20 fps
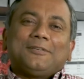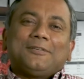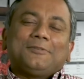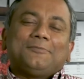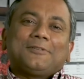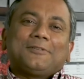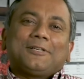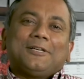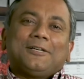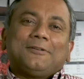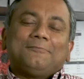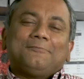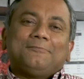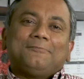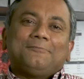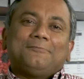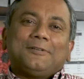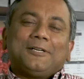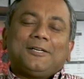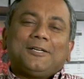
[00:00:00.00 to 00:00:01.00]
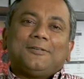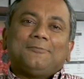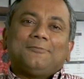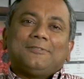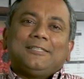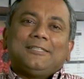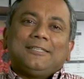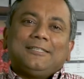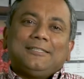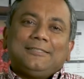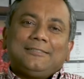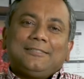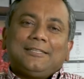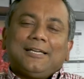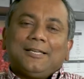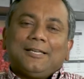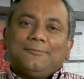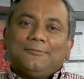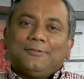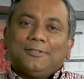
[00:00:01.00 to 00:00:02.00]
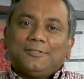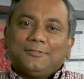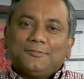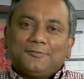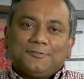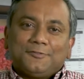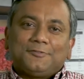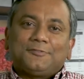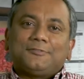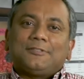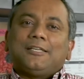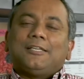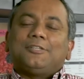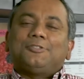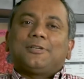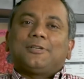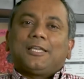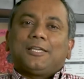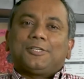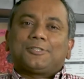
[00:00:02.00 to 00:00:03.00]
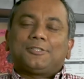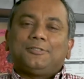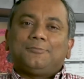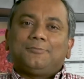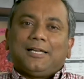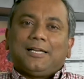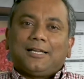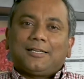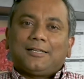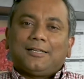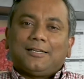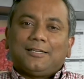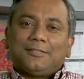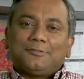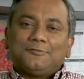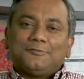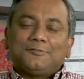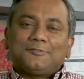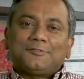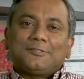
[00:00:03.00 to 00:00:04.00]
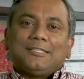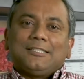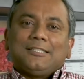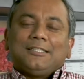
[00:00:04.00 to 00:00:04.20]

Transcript: People come uh, with their diverse educational backgrounds